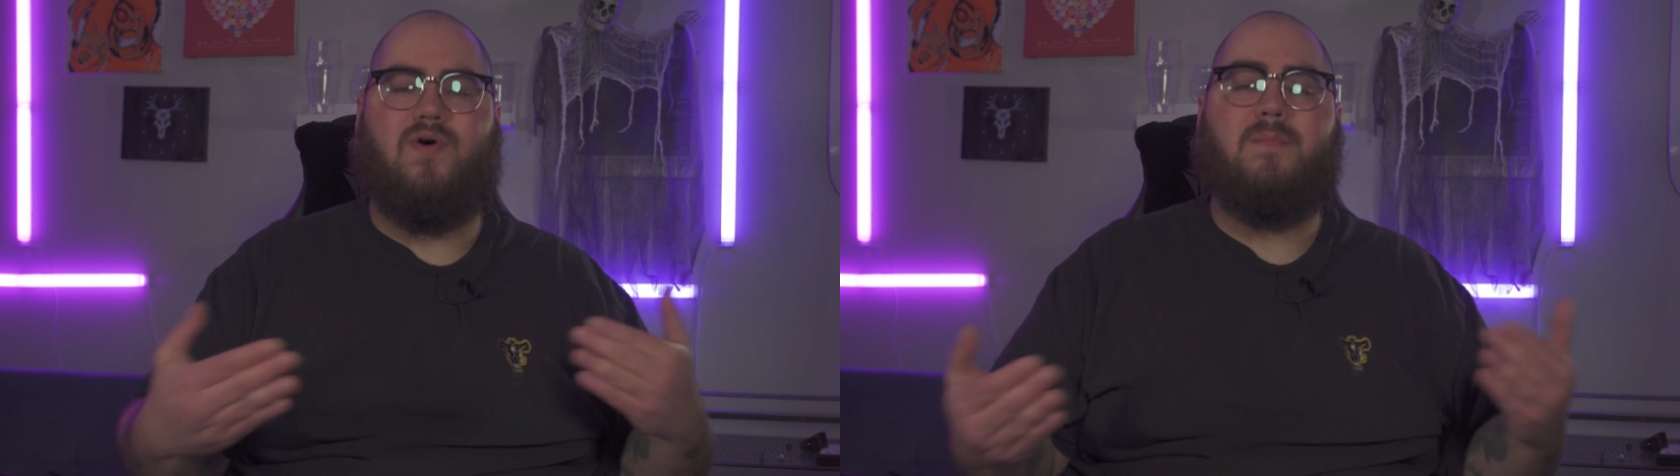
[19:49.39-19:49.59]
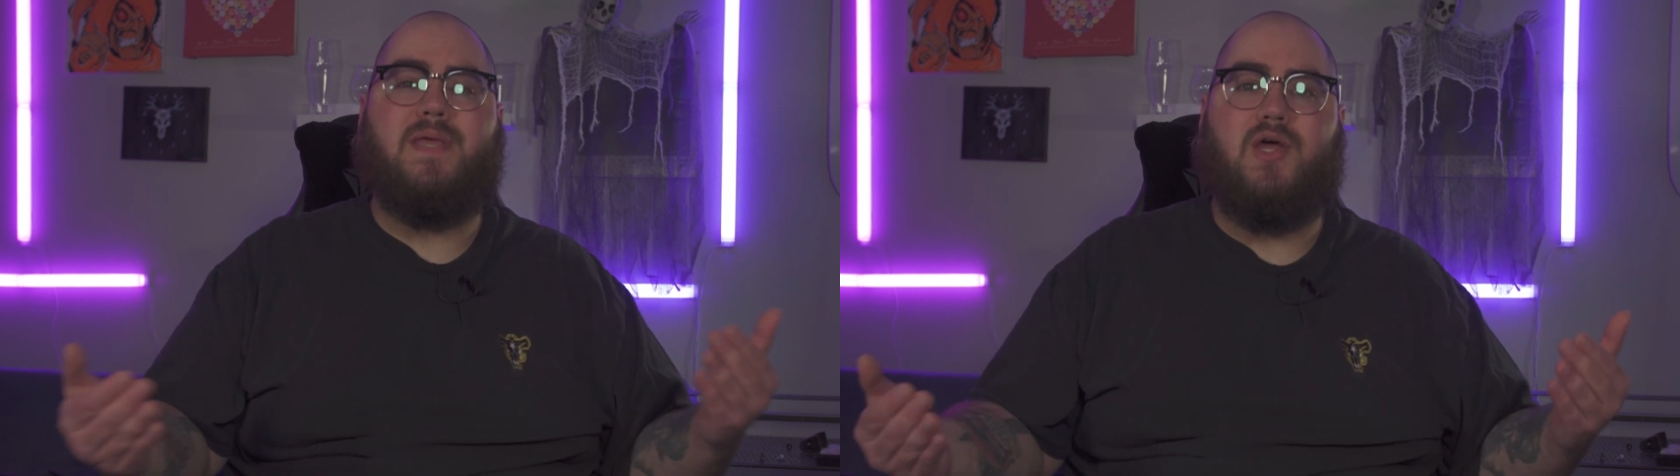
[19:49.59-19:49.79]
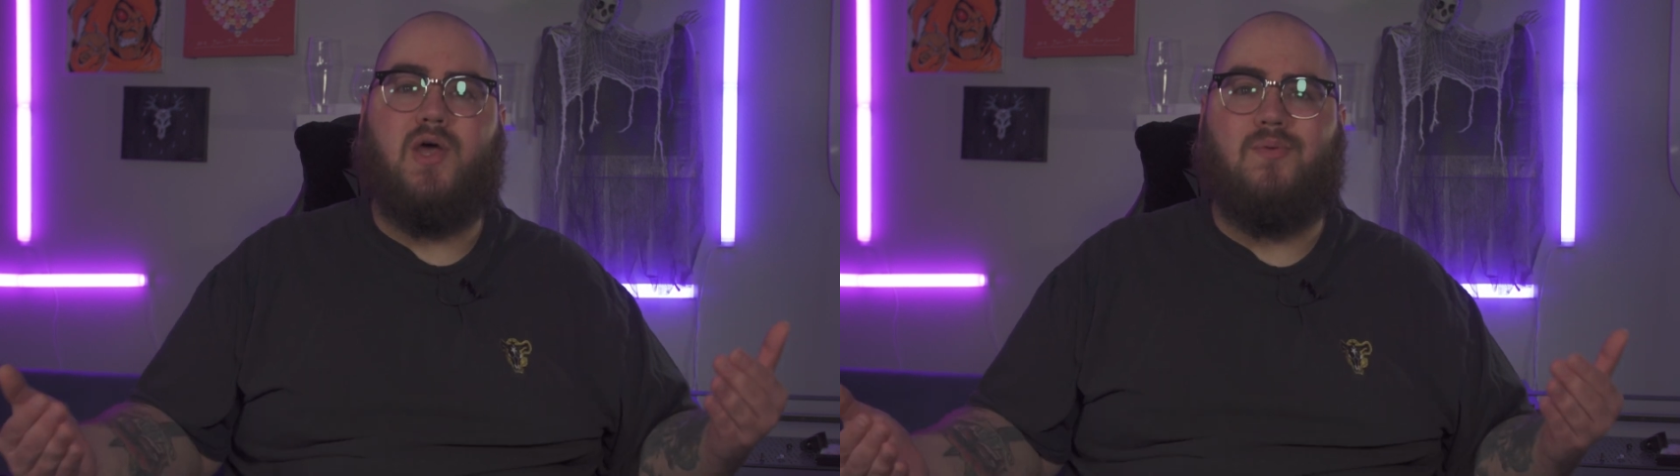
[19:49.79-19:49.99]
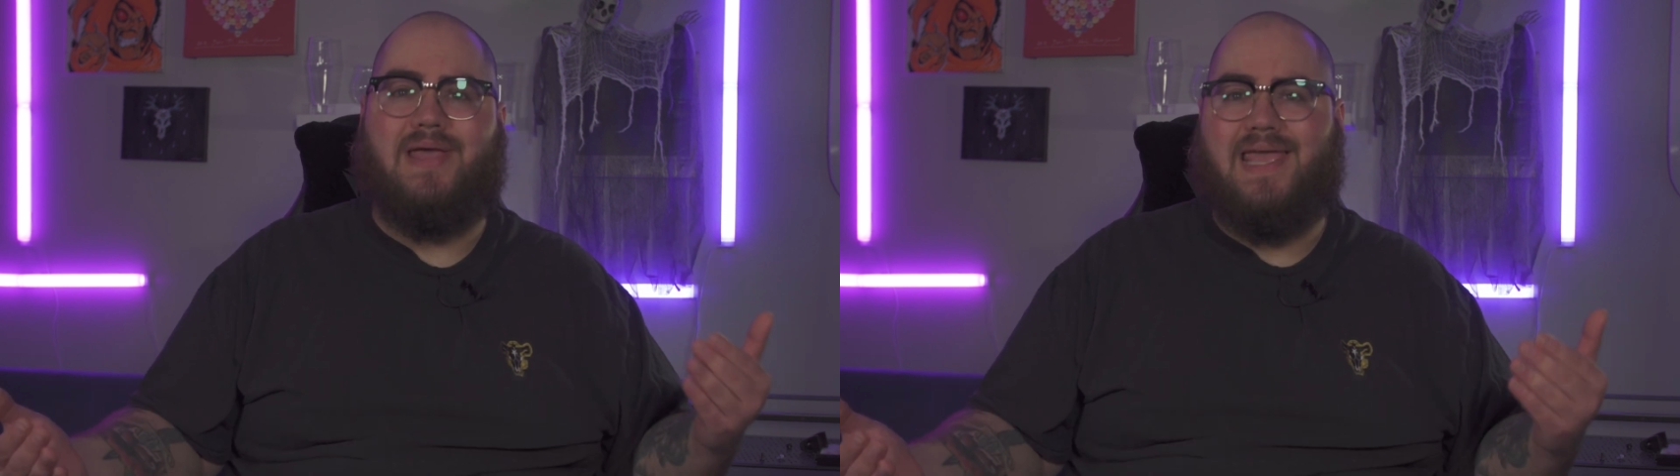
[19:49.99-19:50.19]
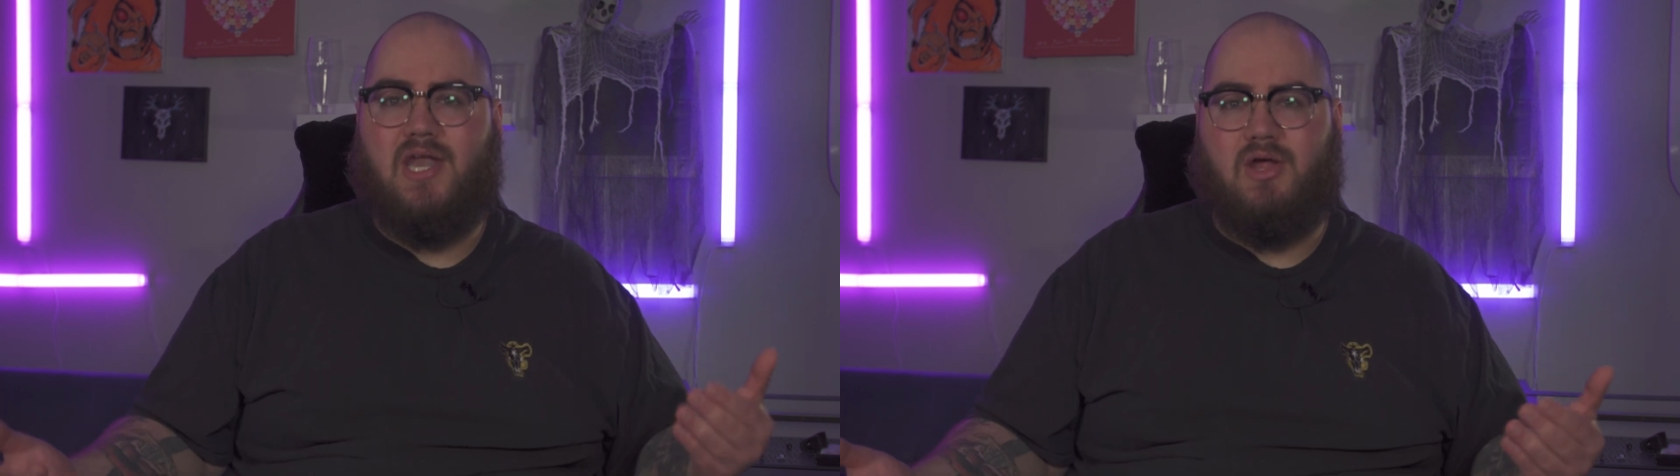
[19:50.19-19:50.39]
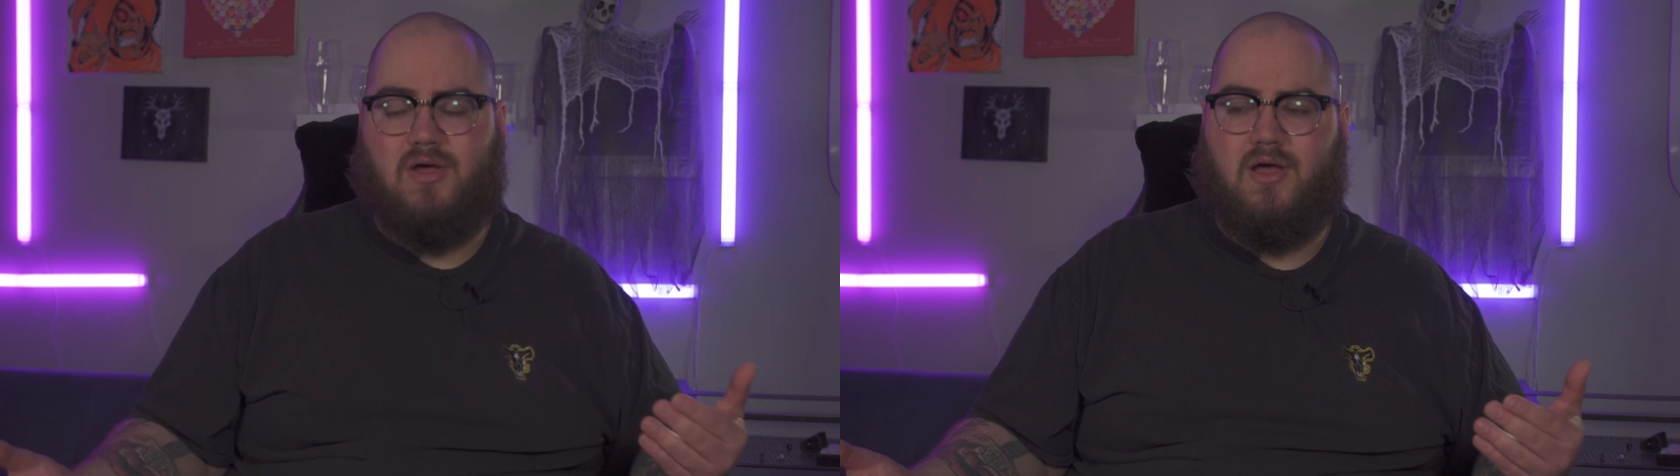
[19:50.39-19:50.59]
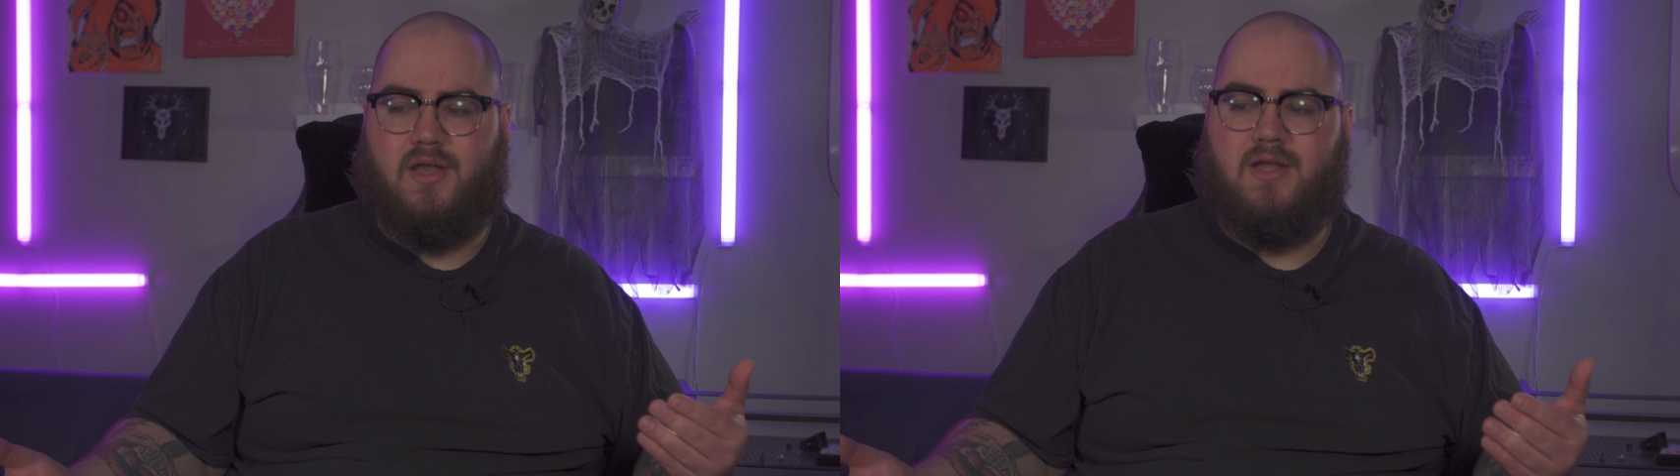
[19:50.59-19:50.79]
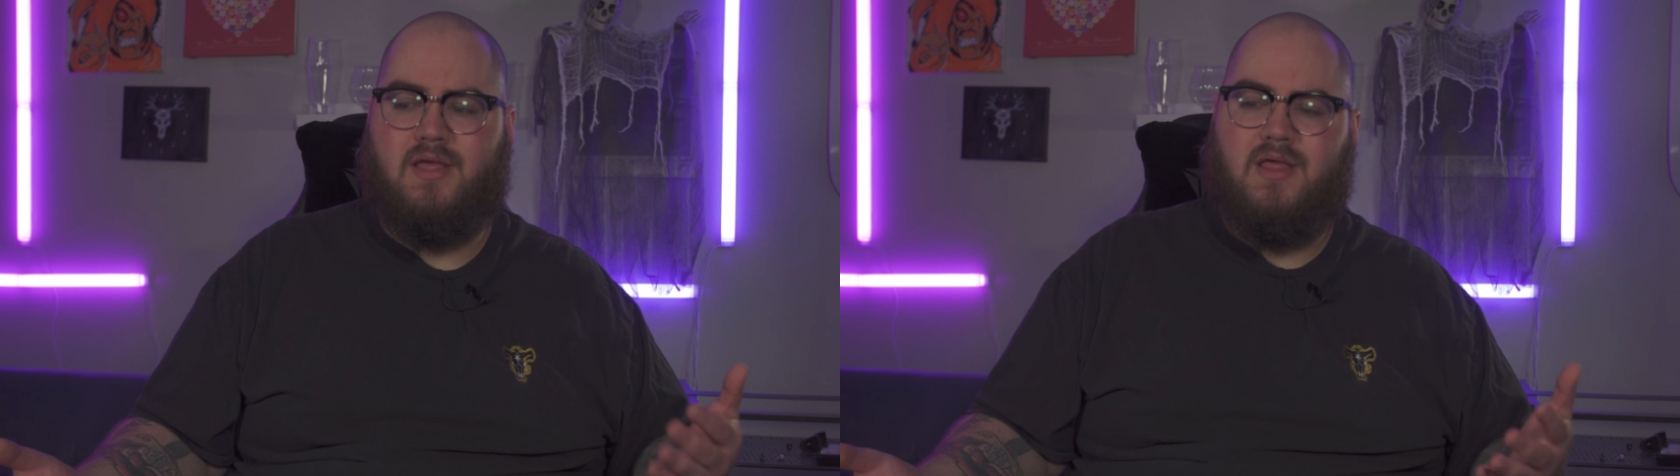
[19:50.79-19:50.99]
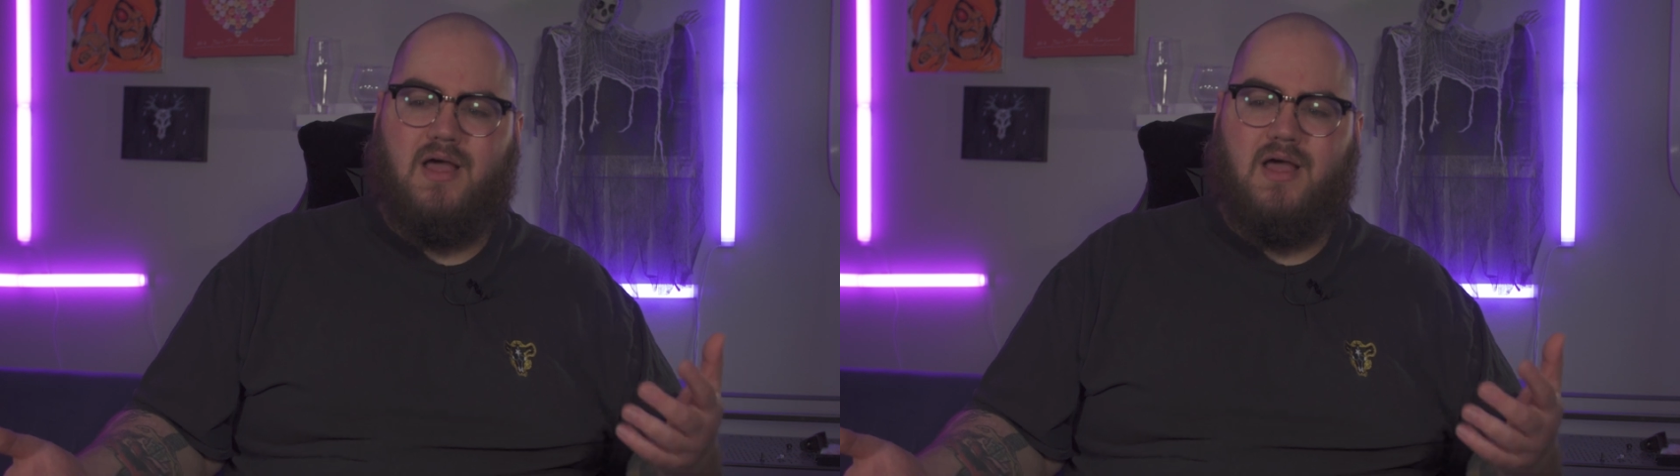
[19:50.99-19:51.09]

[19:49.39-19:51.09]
want me to go in on.